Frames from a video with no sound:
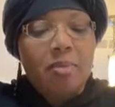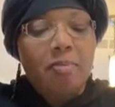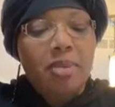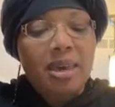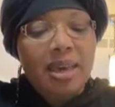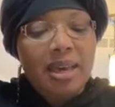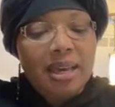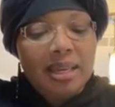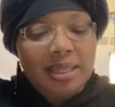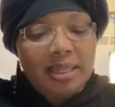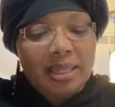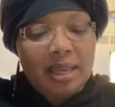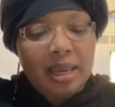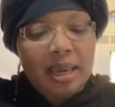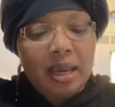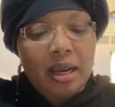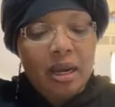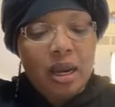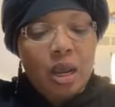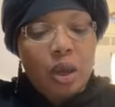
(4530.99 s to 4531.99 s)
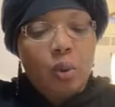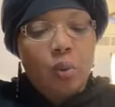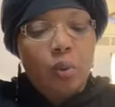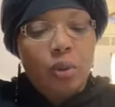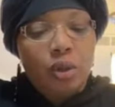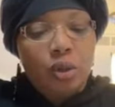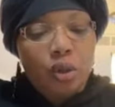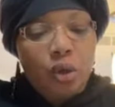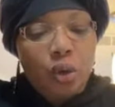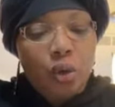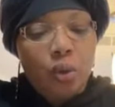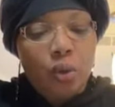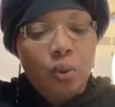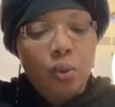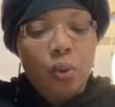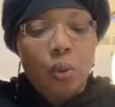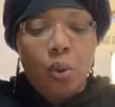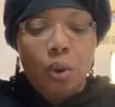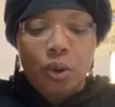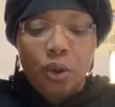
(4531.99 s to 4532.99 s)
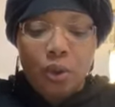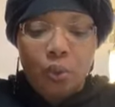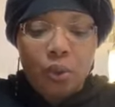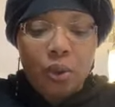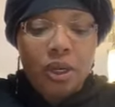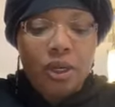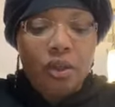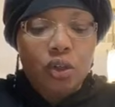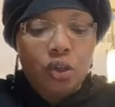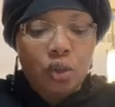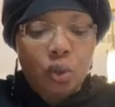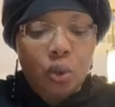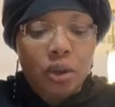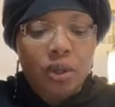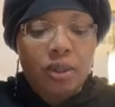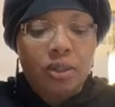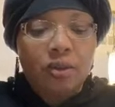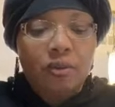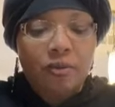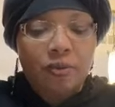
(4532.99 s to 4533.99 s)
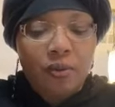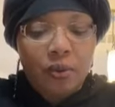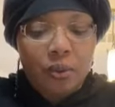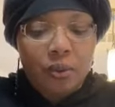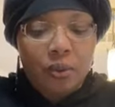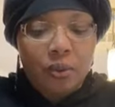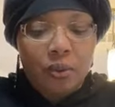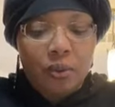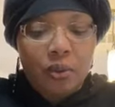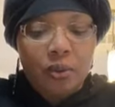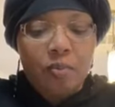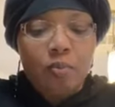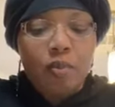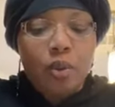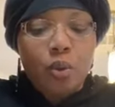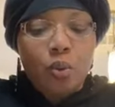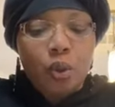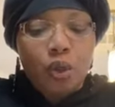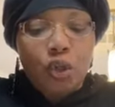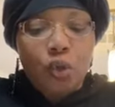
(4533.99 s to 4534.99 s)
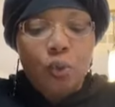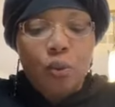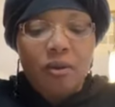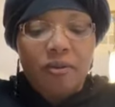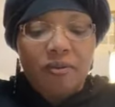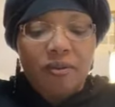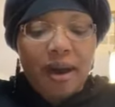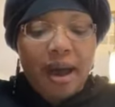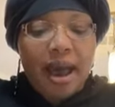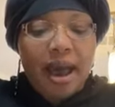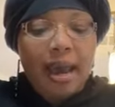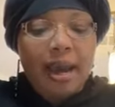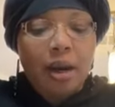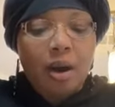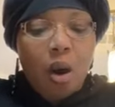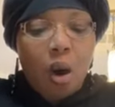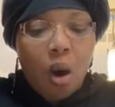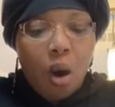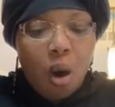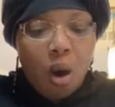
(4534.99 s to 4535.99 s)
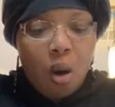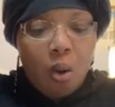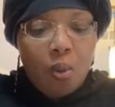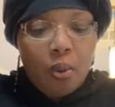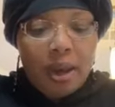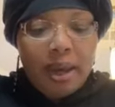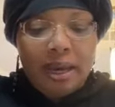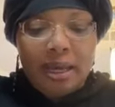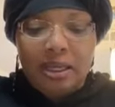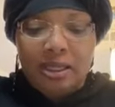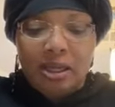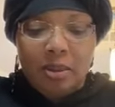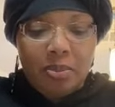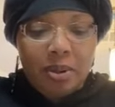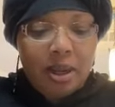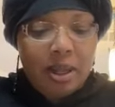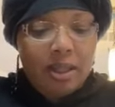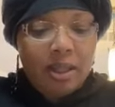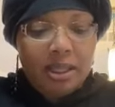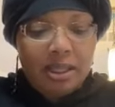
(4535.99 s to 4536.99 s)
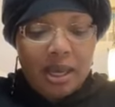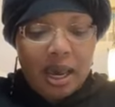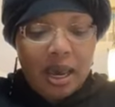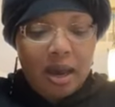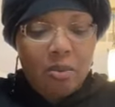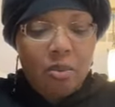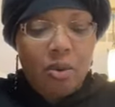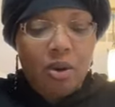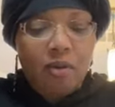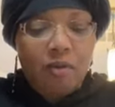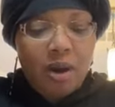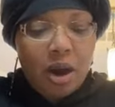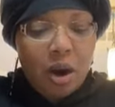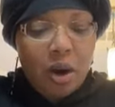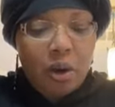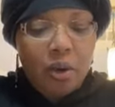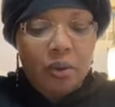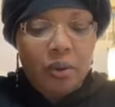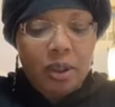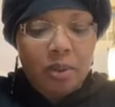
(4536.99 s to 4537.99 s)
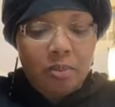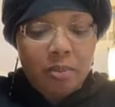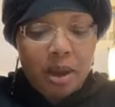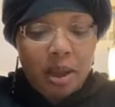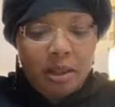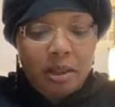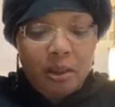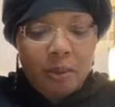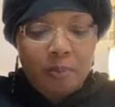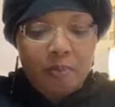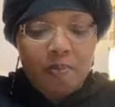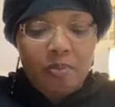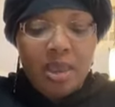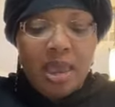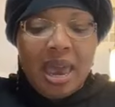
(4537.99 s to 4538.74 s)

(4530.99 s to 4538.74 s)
Be content with two or three sorts of foods, which you will find always upon the table of our earthly mother,